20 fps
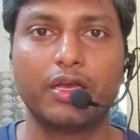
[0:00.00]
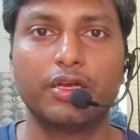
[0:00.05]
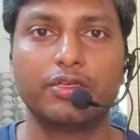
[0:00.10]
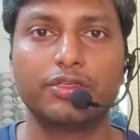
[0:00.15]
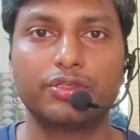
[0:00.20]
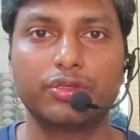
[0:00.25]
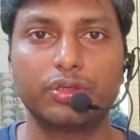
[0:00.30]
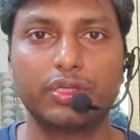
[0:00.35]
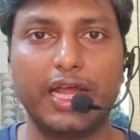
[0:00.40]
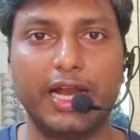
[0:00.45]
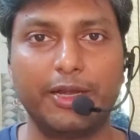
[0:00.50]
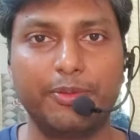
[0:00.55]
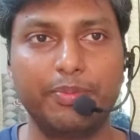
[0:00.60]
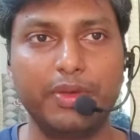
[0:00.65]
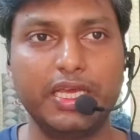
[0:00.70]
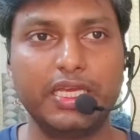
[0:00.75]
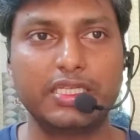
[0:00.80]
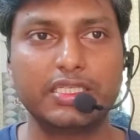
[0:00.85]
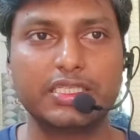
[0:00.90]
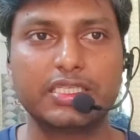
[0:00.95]
So that
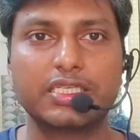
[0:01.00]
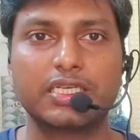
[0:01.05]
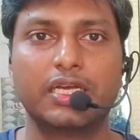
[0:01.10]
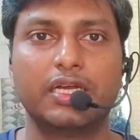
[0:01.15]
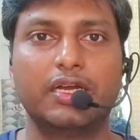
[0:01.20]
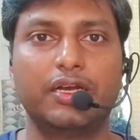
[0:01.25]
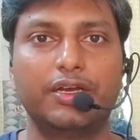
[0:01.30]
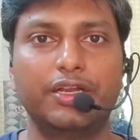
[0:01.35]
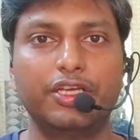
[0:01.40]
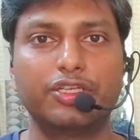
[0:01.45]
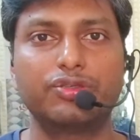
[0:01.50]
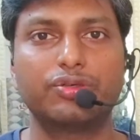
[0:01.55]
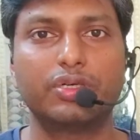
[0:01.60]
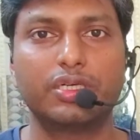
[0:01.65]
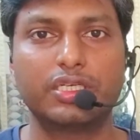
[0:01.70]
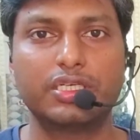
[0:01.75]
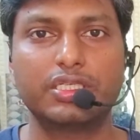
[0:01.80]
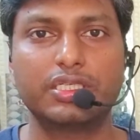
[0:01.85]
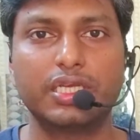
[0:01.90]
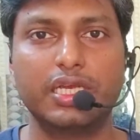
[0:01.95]
means, dear
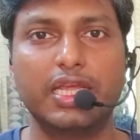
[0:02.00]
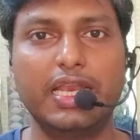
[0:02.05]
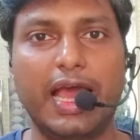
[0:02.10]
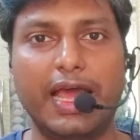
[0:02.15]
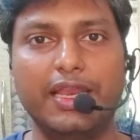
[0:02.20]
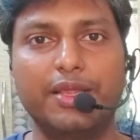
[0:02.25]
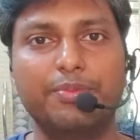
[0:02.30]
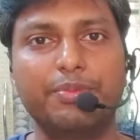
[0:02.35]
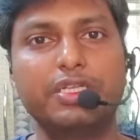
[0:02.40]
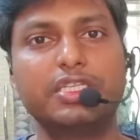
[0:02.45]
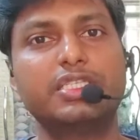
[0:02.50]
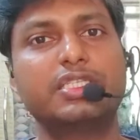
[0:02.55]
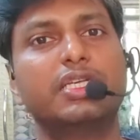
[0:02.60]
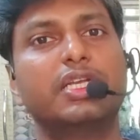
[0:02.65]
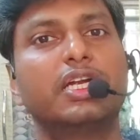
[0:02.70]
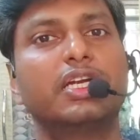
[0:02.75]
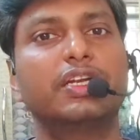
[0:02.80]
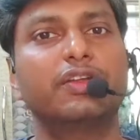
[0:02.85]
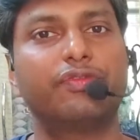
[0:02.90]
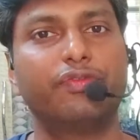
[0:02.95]
students, in animals there
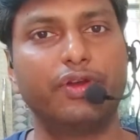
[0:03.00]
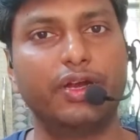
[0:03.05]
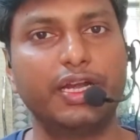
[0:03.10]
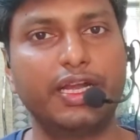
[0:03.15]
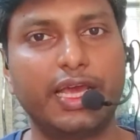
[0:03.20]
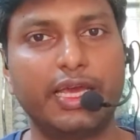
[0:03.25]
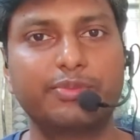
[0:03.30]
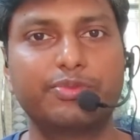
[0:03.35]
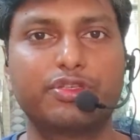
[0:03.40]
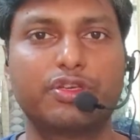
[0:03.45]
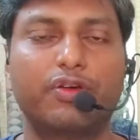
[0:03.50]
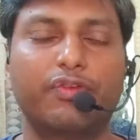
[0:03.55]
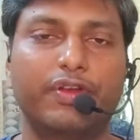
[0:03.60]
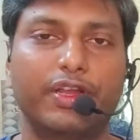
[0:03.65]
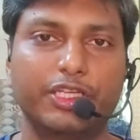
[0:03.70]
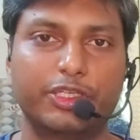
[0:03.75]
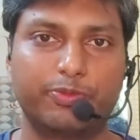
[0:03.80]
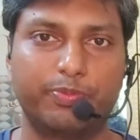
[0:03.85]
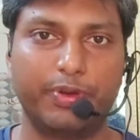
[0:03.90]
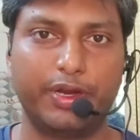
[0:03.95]
are different types of
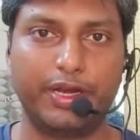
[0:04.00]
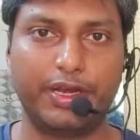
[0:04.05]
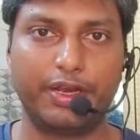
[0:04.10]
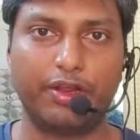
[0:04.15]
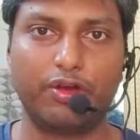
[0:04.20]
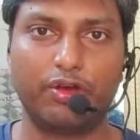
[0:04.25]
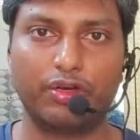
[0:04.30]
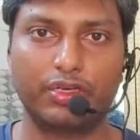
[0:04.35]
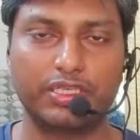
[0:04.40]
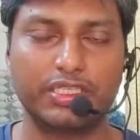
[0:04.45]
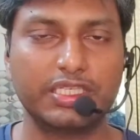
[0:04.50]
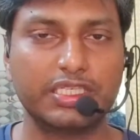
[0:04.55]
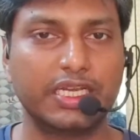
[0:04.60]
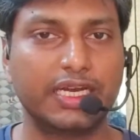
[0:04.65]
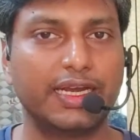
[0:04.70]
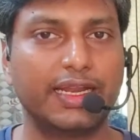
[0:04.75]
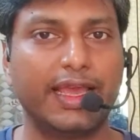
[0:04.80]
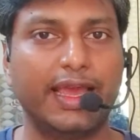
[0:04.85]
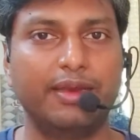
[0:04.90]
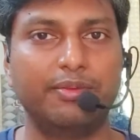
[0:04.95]
respiratory organs.
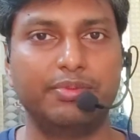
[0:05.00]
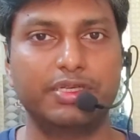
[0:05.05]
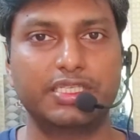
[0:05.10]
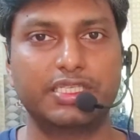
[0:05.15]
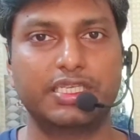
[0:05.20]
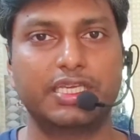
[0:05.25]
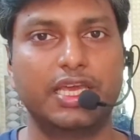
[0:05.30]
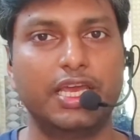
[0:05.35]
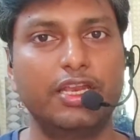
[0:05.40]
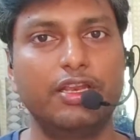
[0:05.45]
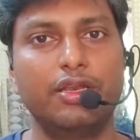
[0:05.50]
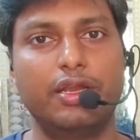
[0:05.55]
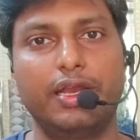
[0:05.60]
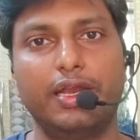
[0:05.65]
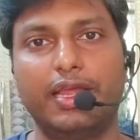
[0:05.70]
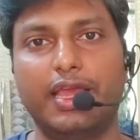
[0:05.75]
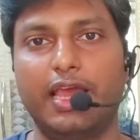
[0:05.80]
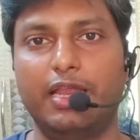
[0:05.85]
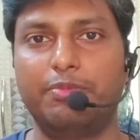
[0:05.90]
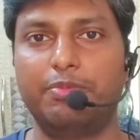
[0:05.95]
It can be skin,
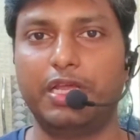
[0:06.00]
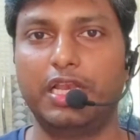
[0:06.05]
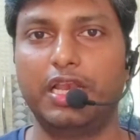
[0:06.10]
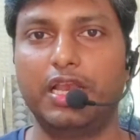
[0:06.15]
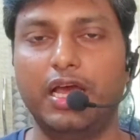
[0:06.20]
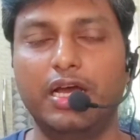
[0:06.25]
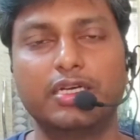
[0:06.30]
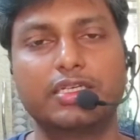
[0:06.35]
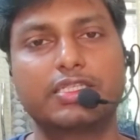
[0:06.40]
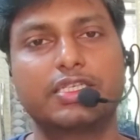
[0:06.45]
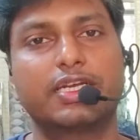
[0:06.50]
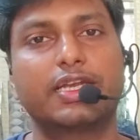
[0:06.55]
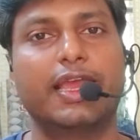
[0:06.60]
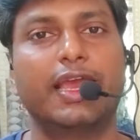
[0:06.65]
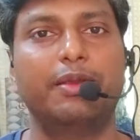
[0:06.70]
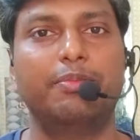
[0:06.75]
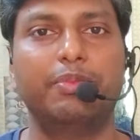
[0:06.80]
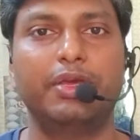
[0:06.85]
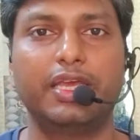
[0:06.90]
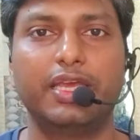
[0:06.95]
it can be lungs, it
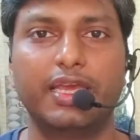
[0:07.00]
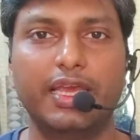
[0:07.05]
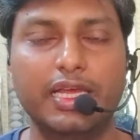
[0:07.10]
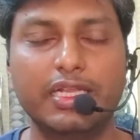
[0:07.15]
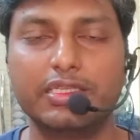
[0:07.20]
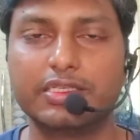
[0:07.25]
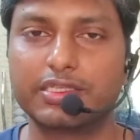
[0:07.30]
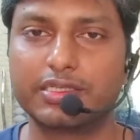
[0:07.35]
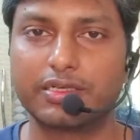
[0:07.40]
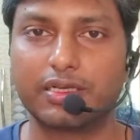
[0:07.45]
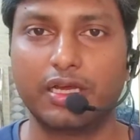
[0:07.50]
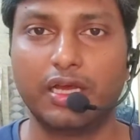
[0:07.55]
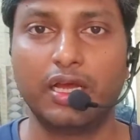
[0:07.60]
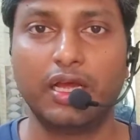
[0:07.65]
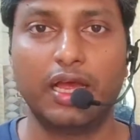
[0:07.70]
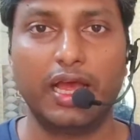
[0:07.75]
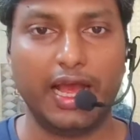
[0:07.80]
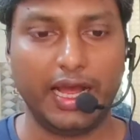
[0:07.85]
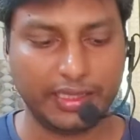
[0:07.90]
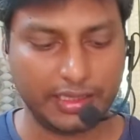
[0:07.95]
can be gills.
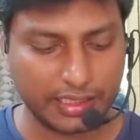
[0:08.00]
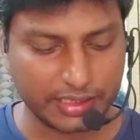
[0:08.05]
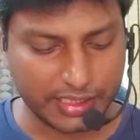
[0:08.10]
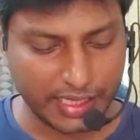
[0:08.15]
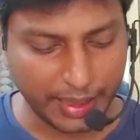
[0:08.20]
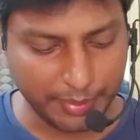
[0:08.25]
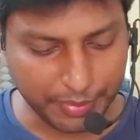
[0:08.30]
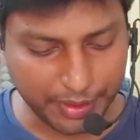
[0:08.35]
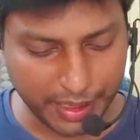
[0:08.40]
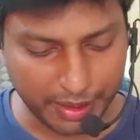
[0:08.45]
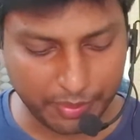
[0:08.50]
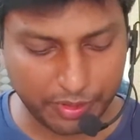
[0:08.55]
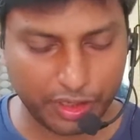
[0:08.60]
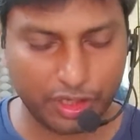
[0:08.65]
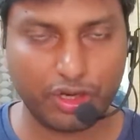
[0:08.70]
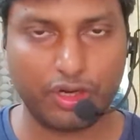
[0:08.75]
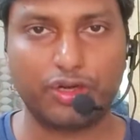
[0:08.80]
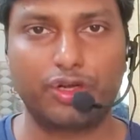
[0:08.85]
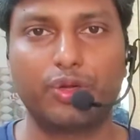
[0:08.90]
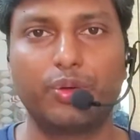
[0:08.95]
At the same time, in
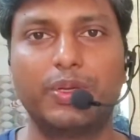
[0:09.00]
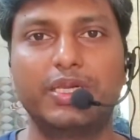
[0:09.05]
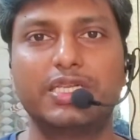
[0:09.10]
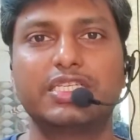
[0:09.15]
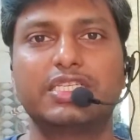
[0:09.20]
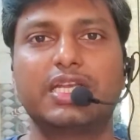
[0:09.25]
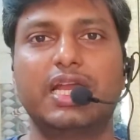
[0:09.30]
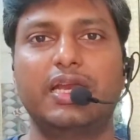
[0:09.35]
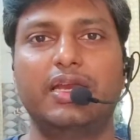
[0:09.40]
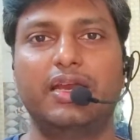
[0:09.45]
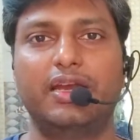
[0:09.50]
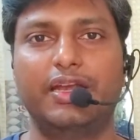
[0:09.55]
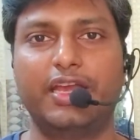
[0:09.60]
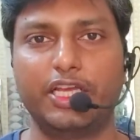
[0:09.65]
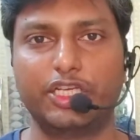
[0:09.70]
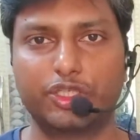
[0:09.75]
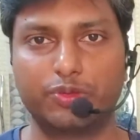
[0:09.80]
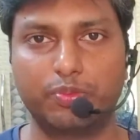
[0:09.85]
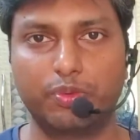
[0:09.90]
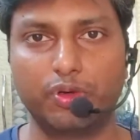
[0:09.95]
your 12th standard
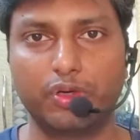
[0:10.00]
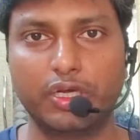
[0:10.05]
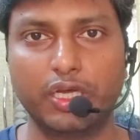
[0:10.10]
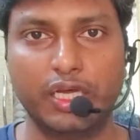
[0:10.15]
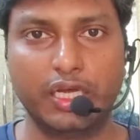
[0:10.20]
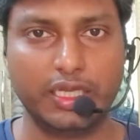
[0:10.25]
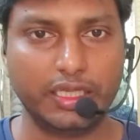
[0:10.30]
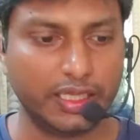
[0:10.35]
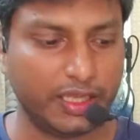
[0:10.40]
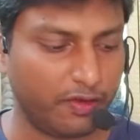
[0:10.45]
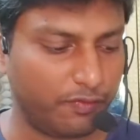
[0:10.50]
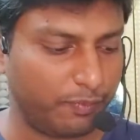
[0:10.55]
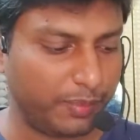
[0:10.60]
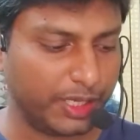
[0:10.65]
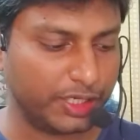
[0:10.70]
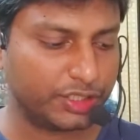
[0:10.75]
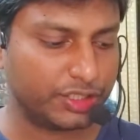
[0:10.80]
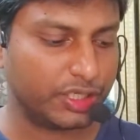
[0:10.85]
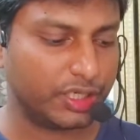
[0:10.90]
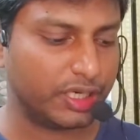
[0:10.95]
textbook, they have
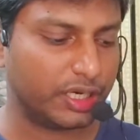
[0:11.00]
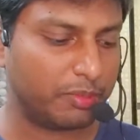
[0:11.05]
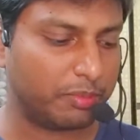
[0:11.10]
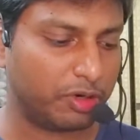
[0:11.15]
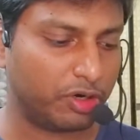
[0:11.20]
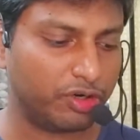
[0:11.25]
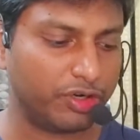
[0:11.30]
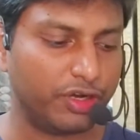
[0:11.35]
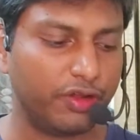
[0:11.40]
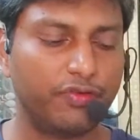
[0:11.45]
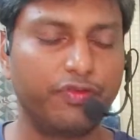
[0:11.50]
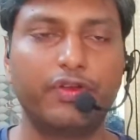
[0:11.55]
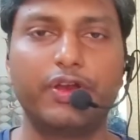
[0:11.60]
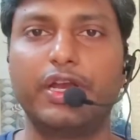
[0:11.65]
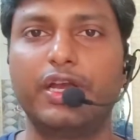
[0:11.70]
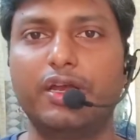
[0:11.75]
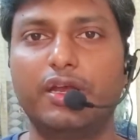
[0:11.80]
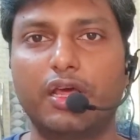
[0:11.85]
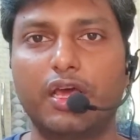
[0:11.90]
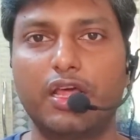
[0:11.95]
mentioned about
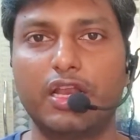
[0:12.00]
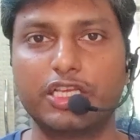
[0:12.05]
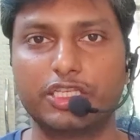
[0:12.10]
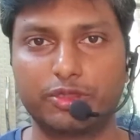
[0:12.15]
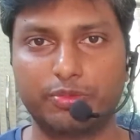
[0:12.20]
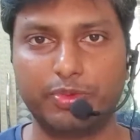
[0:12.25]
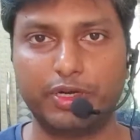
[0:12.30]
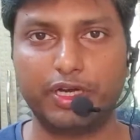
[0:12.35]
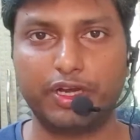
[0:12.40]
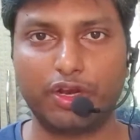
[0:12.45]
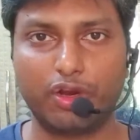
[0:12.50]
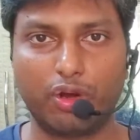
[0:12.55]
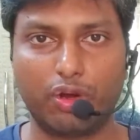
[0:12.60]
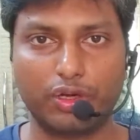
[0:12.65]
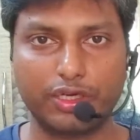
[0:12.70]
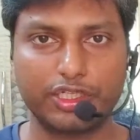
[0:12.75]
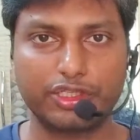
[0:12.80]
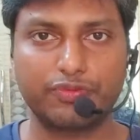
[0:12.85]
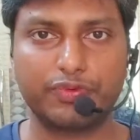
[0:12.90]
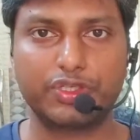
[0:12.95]
different respiratory
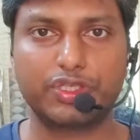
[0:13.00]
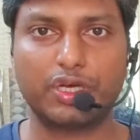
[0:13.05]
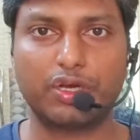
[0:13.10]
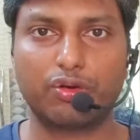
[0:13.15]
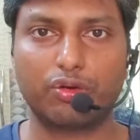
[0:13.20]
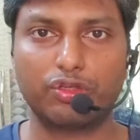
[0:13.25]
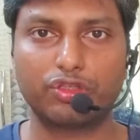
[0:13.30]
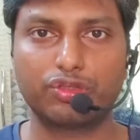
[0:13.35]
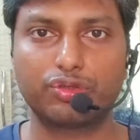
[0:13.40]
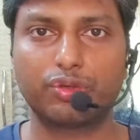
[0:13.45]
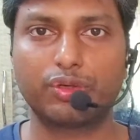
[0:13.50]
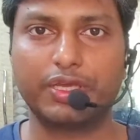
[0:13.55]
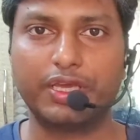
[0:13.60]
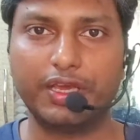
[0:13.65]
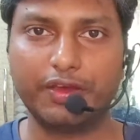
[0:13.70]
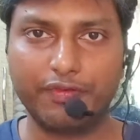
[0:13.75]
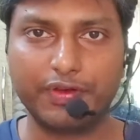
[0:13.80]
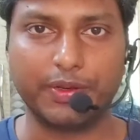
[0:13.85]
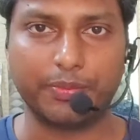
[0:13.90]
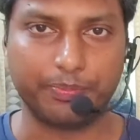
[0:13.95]
organs which are also
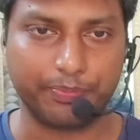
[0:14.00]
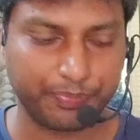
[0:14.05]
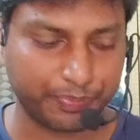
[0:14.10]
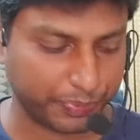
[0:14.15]
given.